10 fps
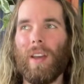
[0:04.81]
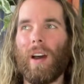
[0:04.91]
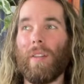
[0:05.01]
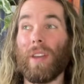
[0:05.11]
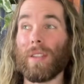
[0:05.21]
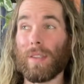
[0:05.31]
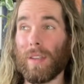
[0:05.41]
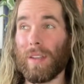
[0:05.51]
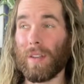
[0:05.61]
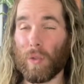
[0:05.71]
I think it's
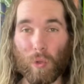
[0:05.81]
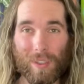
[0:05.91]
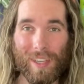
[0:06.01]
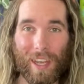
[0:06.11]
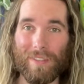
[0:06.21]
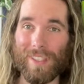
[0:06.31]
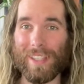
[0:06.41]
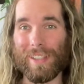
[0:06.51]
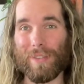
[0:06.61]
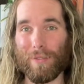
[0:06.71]
good to have
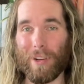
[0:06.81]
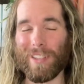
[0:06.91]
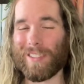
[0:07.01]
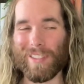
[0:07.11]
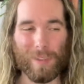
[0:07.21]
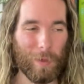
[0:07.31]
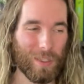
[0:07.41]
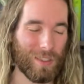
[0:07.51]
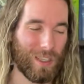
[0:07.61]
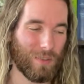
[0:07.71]
seasons of rest,
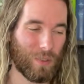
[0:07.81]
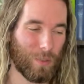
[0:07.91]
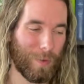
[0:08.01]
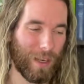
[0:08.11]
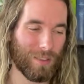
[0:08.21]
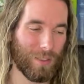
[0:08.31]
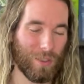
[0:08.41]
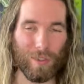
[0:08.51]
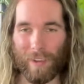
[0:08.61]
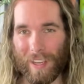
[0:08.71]
especially after your marathon
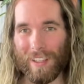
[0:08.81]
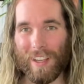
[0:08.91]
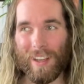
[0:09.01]
that you've had,